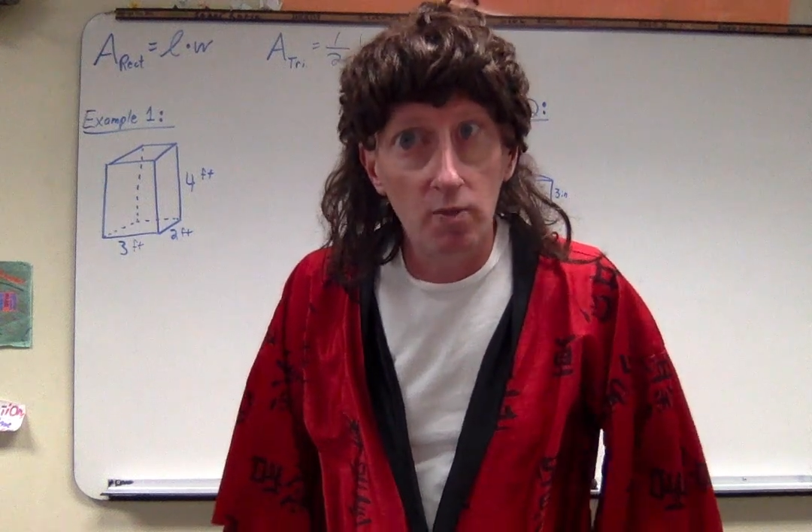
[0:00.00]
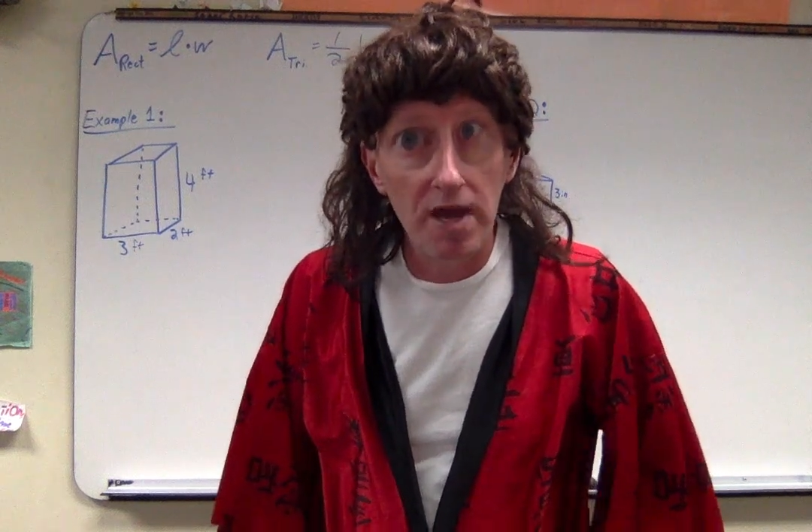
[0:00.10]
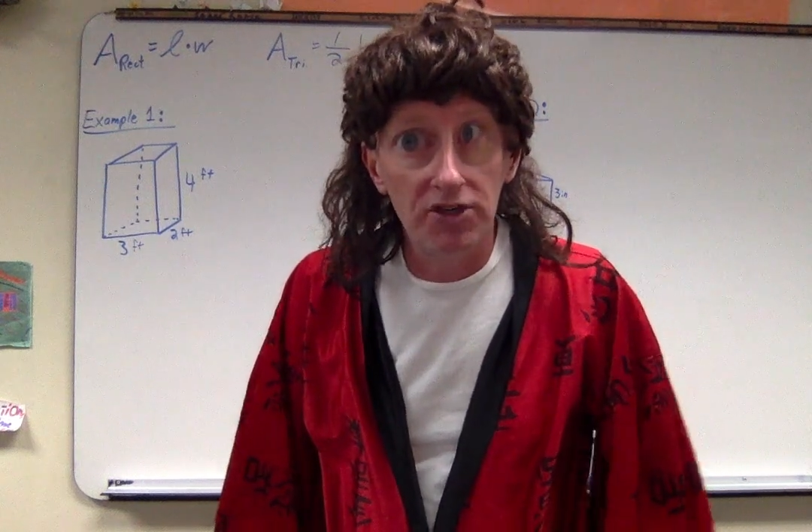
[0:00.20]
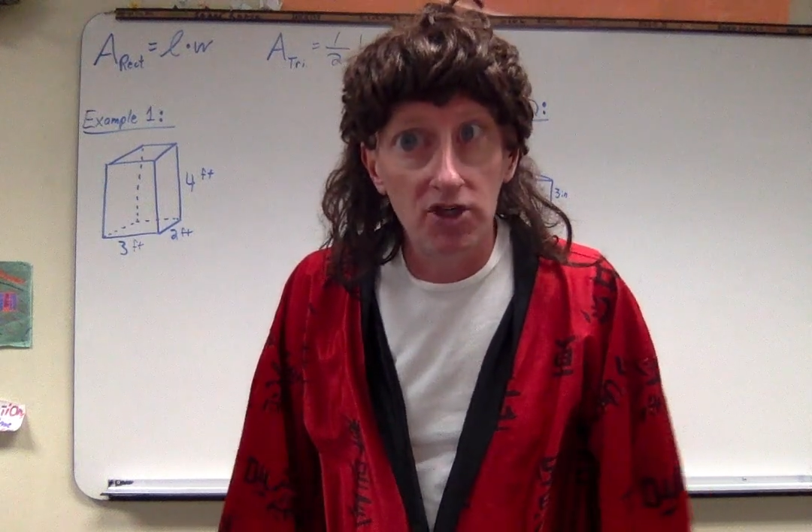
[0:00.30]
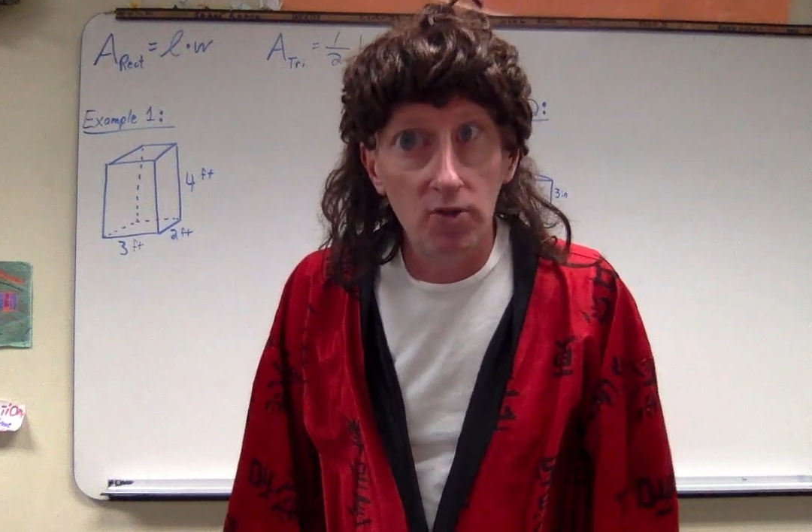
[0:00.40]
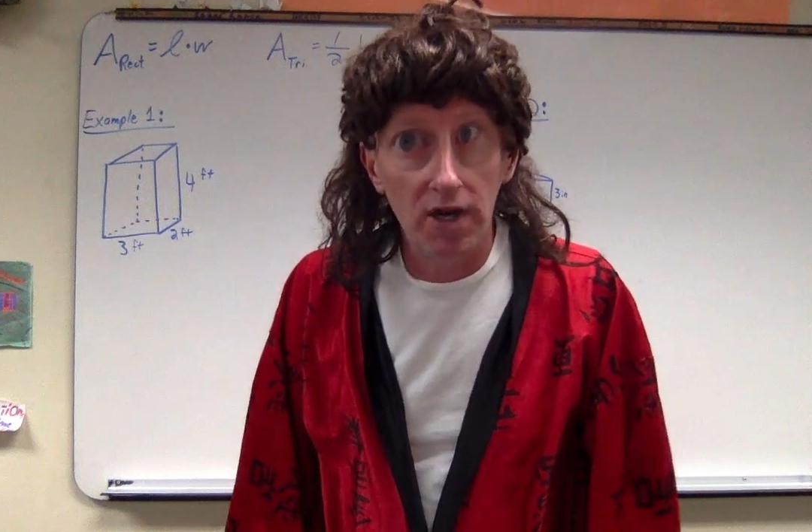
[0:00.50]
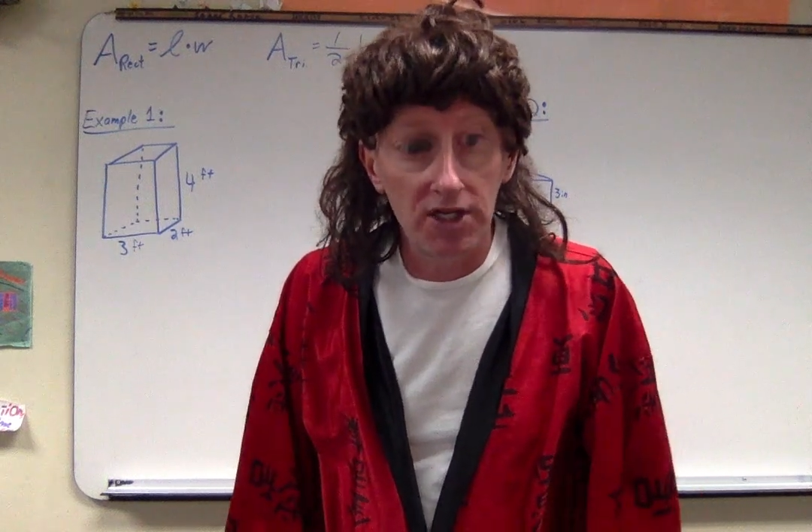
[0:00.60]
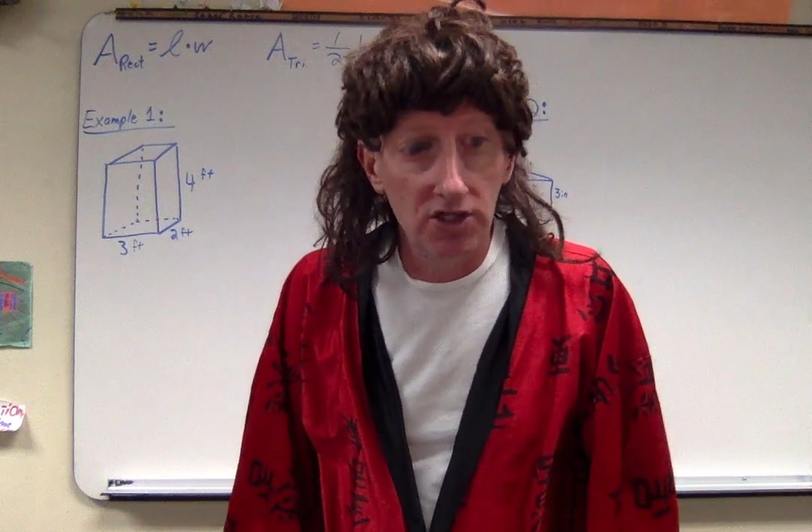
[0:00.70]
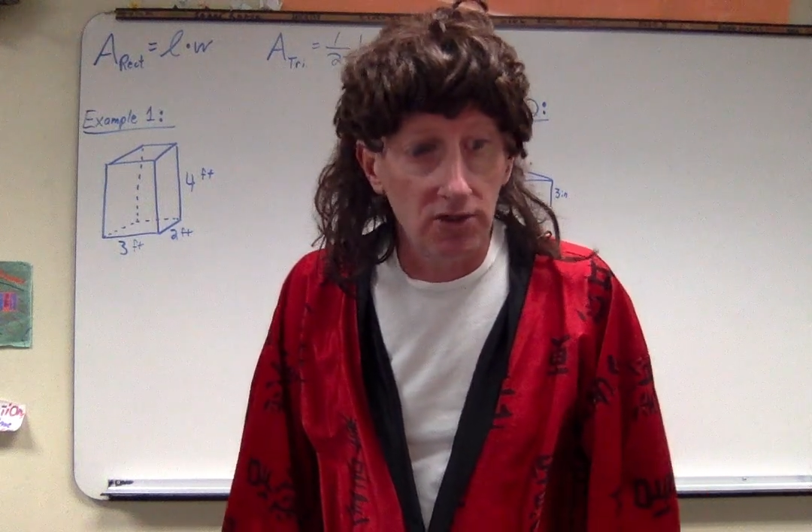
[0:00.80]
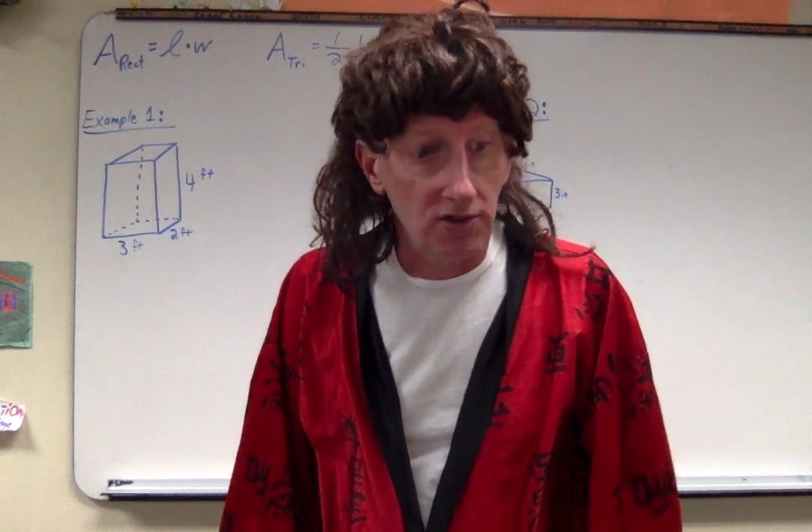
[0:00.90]
method you want
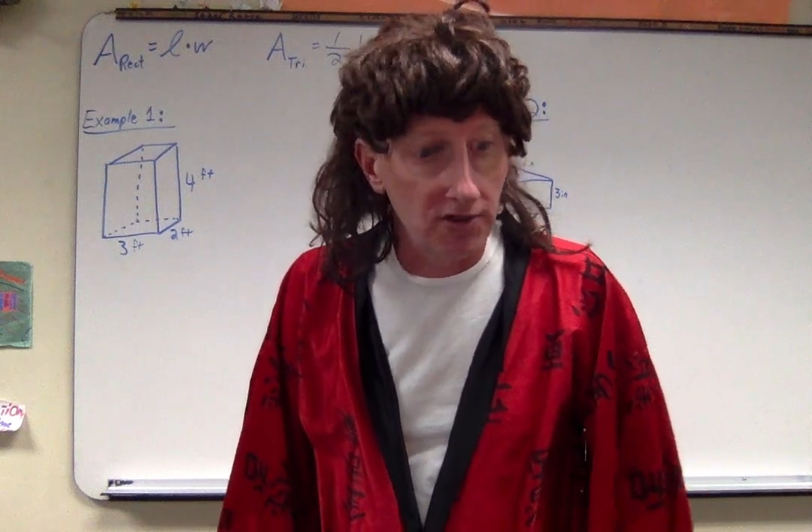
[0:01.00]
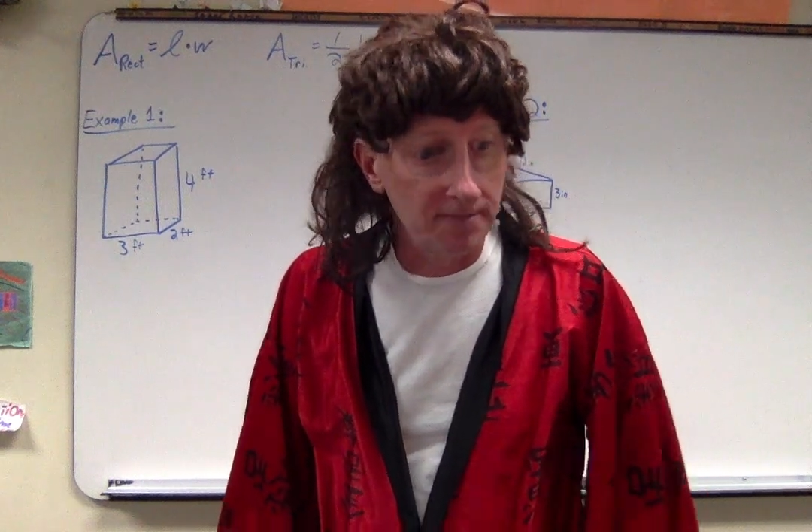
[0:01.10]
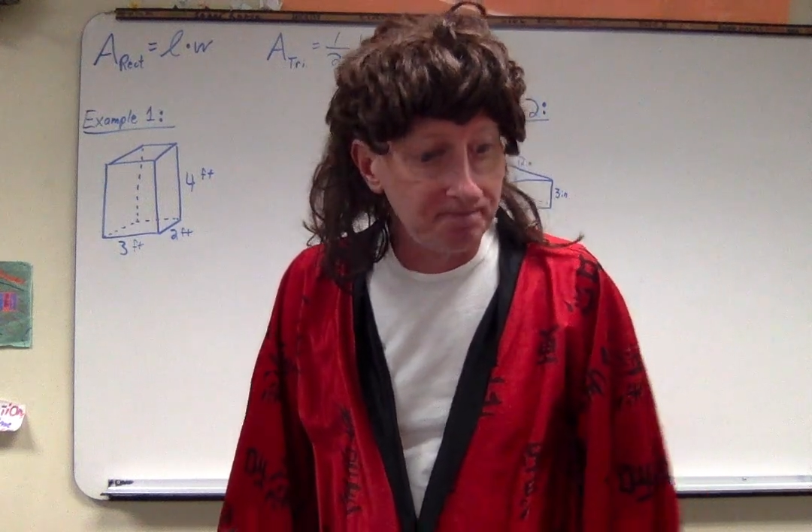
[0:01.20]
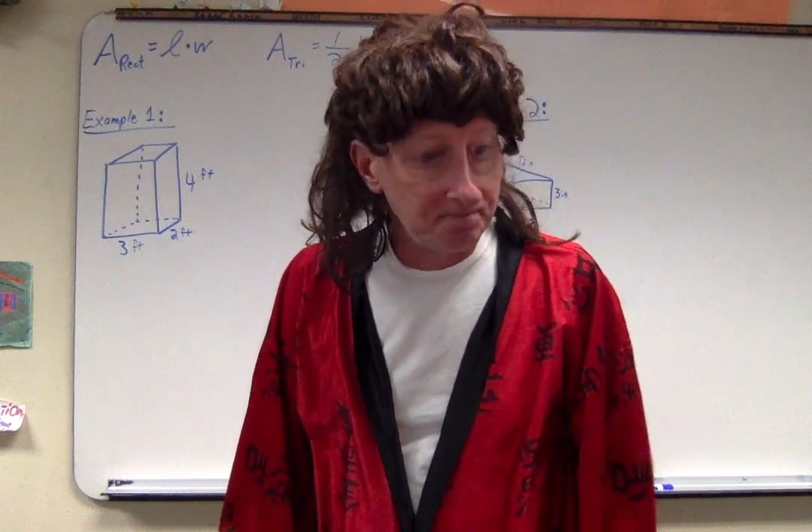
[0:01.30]
to use.